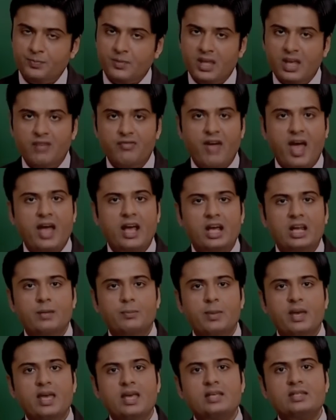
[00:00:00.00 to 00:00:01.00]
if angle
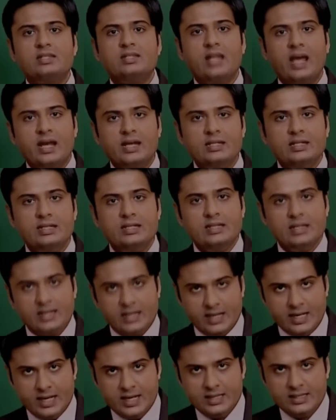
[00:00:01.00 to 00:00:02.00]
B is 90
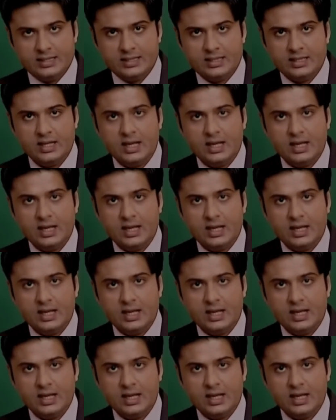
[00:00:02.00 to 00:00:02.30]
degrees,